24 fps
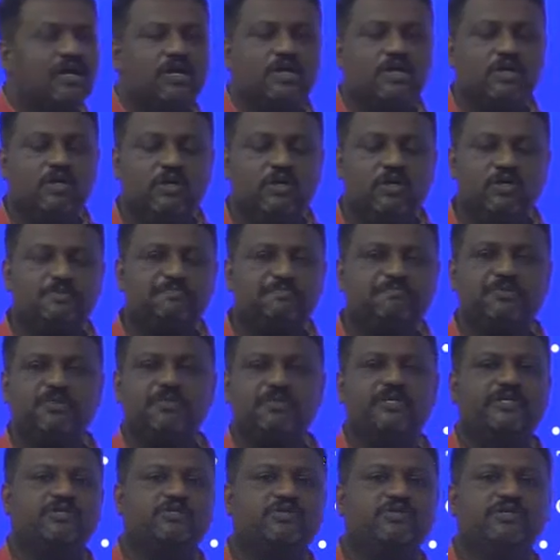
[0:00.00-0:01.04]
no
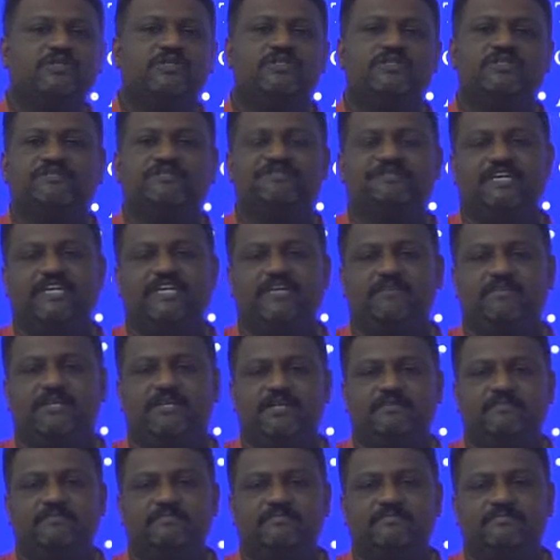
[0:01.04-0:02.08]
protection is available.
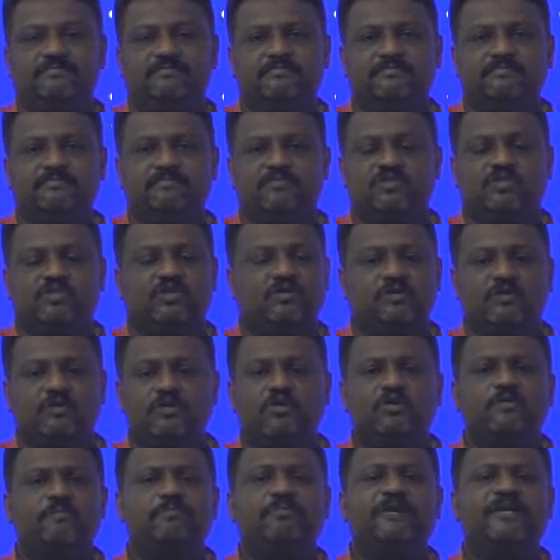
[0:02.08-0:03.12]
So
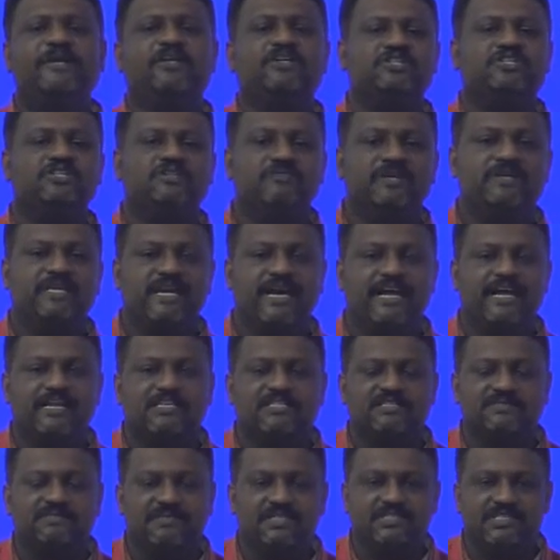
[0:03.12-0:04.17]
no protection
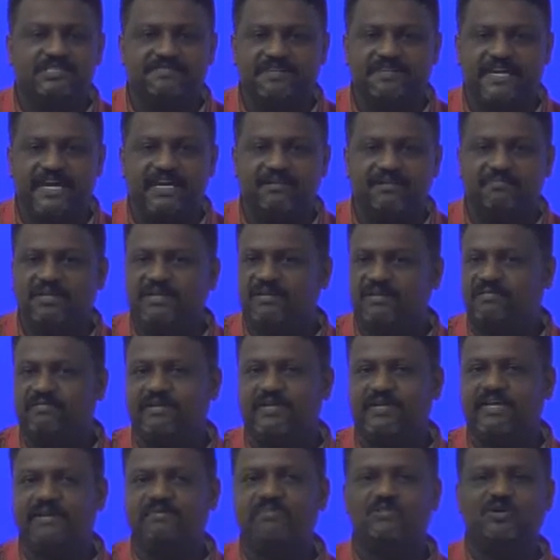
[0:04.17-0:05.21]
mechanism is available in
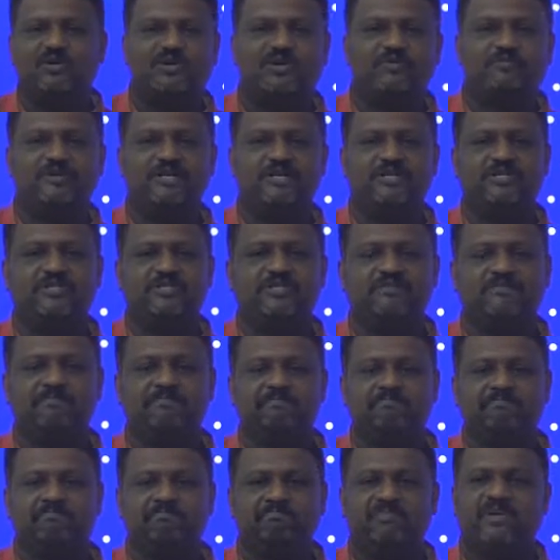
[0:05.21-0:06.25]
real mode operation
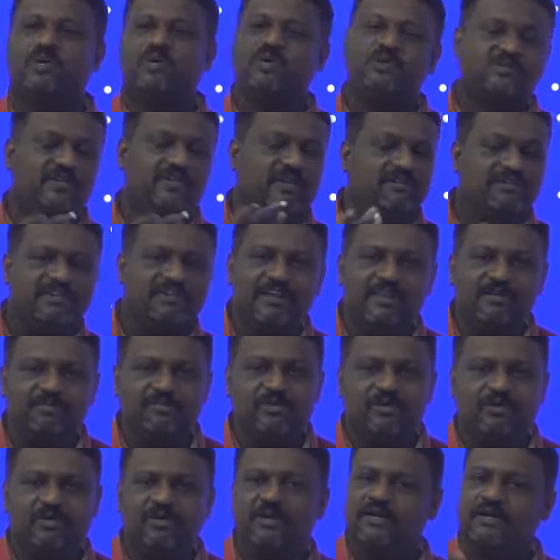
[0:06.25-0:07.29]
because in real
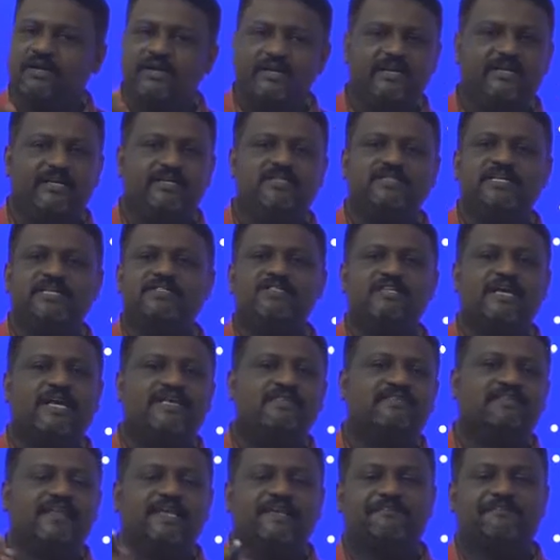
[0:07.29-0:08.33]
mode it just
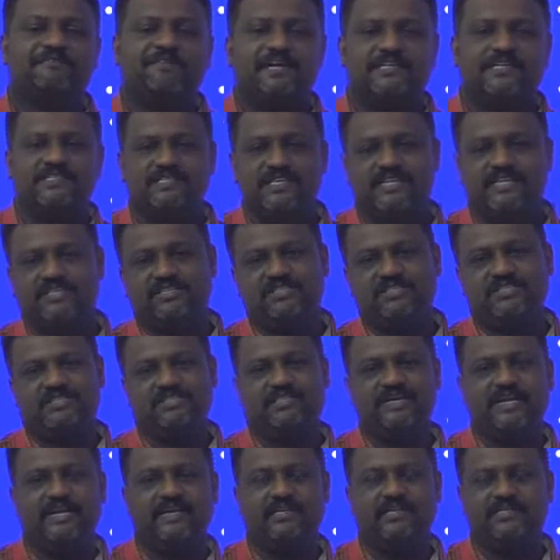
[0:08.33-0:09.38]
acts like fast
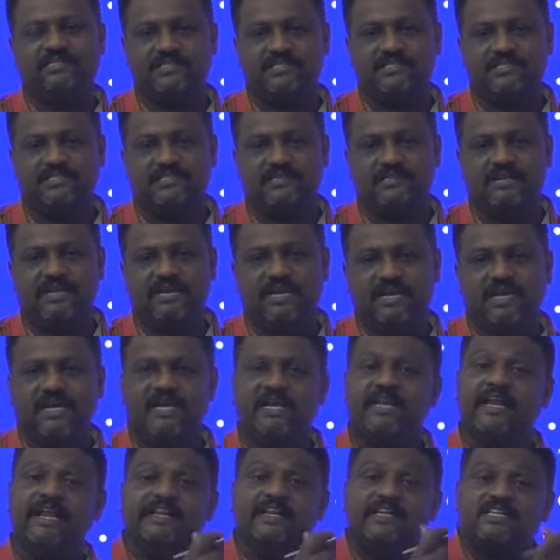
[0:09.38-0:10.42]
86.
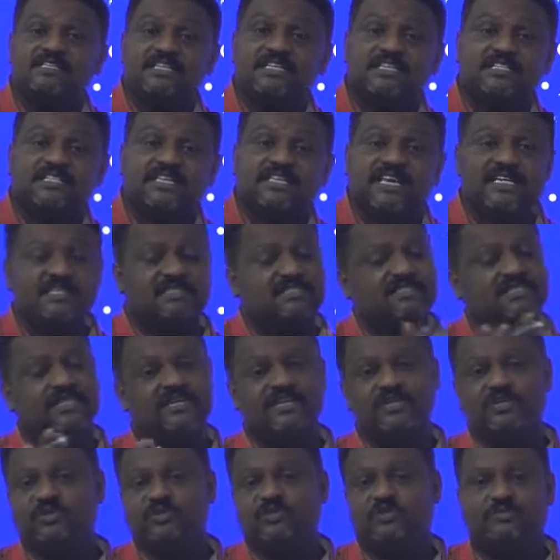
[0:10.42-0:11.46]
In 86 case there
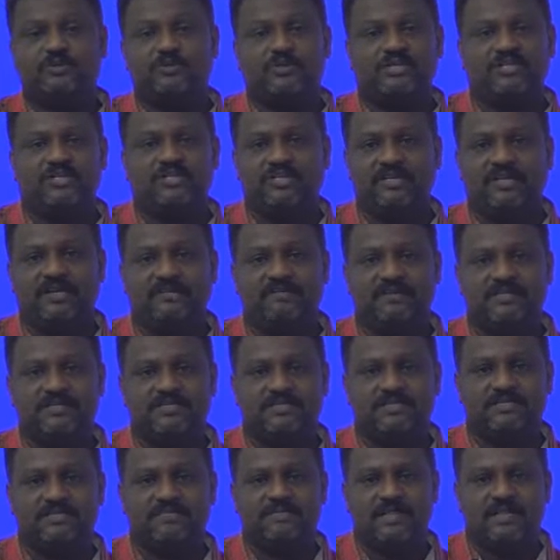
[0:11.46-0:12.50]
is no protection
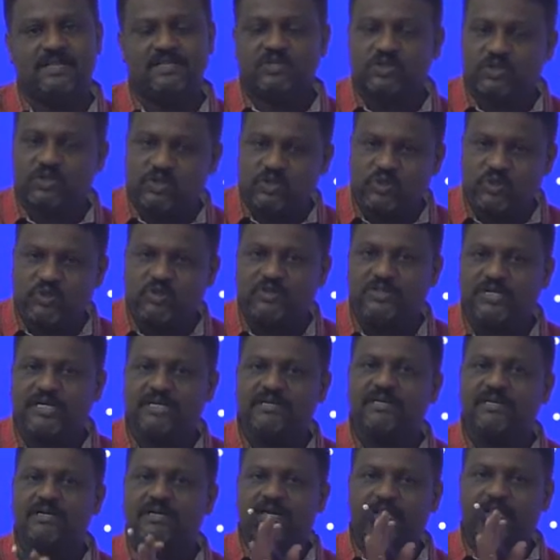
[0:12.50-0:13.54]
levels. So
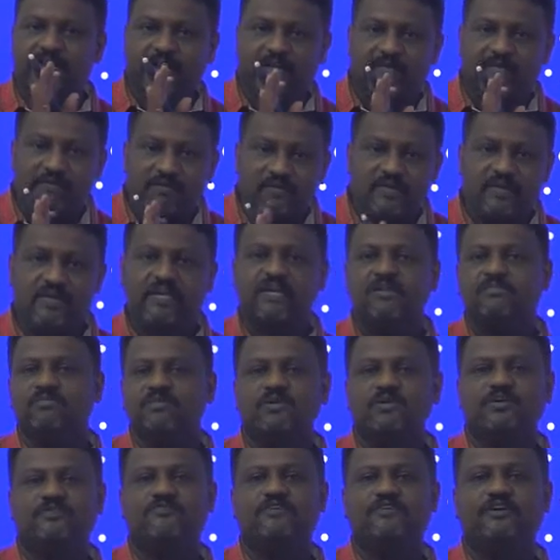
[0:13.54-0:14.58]
that in real
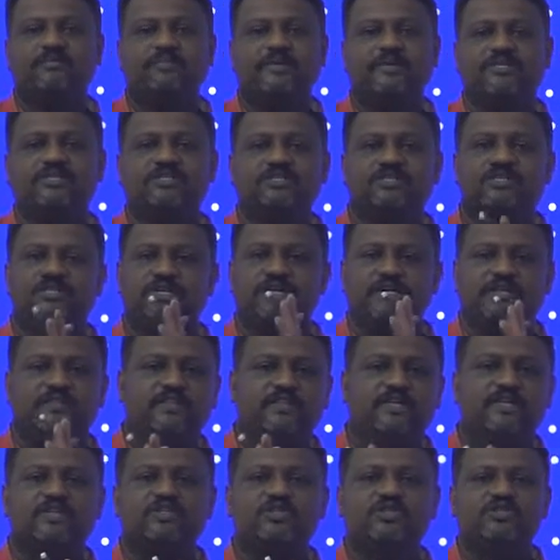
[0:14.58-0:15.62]
mode of operation
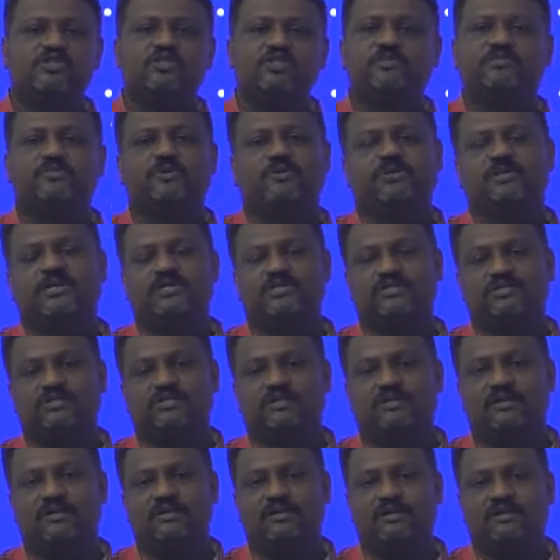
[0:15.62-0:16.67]
there is no
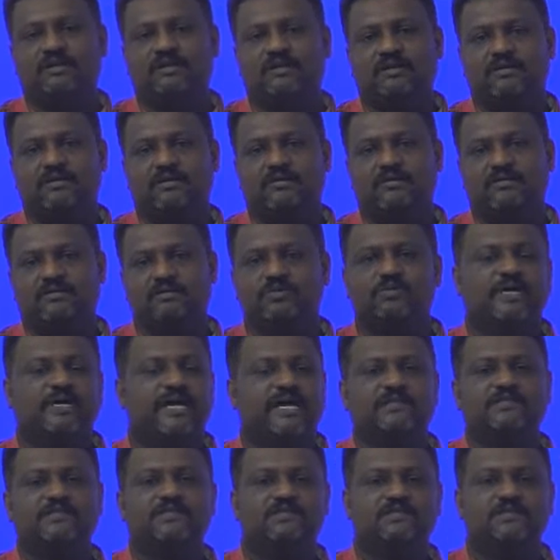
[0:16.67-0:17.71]
protection to
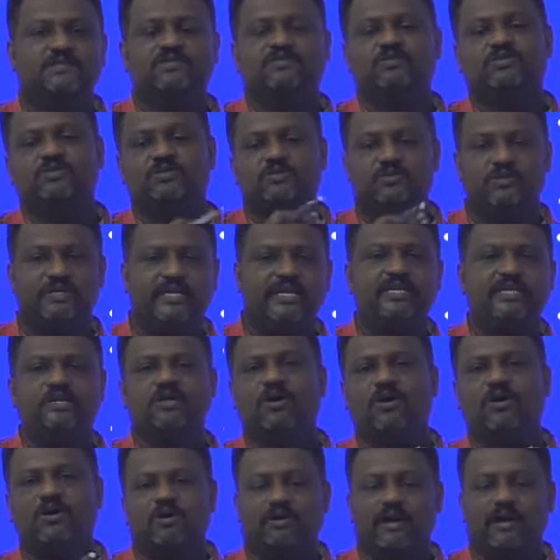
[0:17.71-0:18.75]
access, to read
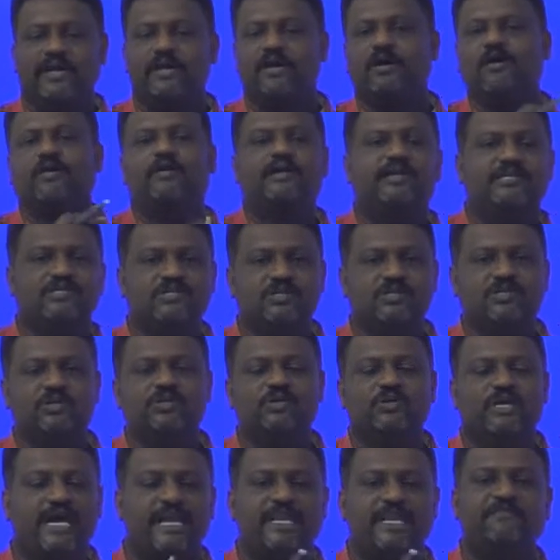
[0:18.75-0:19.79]
or write or
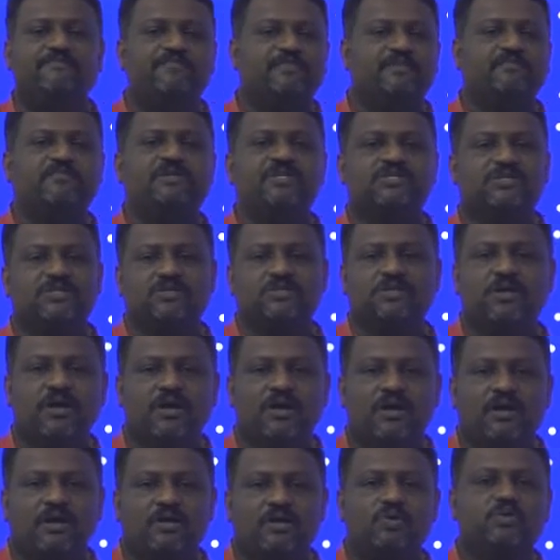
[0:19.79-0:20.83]
execute an information
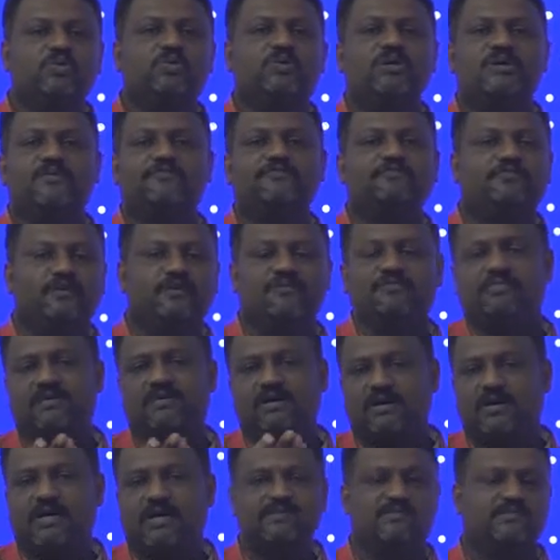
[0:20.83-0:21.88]
to or from
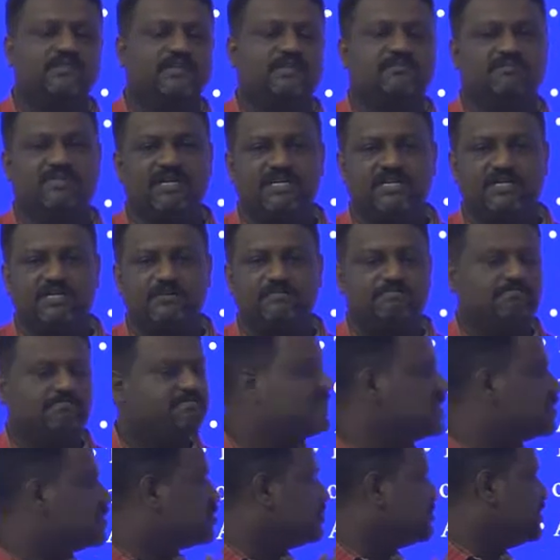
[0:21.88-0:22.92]
a segment.
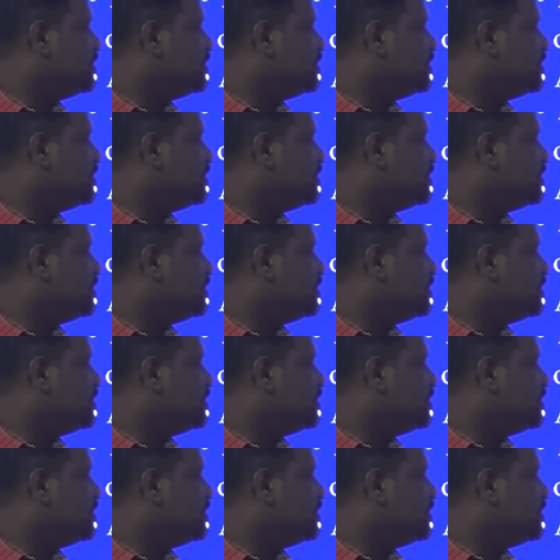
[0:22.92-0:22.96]
That's the